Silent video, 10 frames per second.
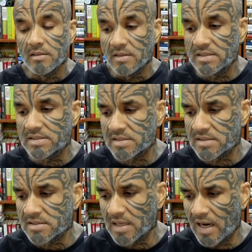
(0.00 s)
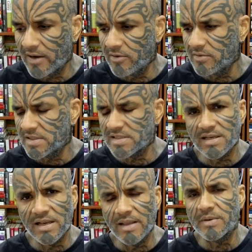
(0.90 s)
This, I don't know, this
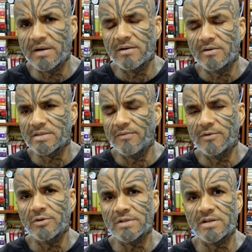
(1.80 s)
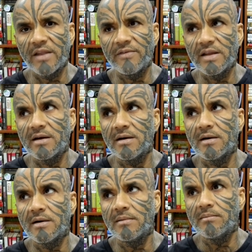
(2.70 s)
laborer or someone was driving a
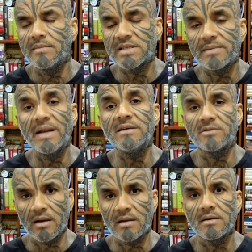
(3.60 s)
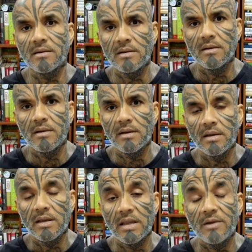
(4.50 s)
cement truck.
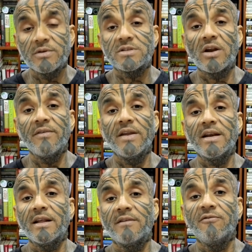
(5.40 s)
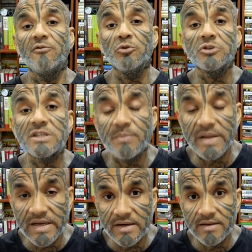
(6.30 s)
He was driving it at full
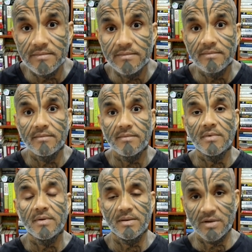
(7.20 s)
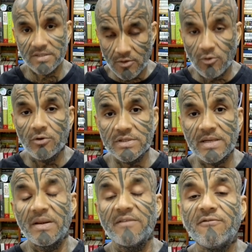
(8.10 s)
speed because the road was
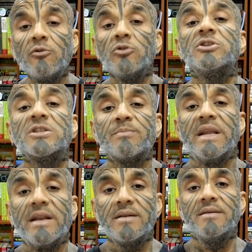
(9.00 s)
empty, full speed.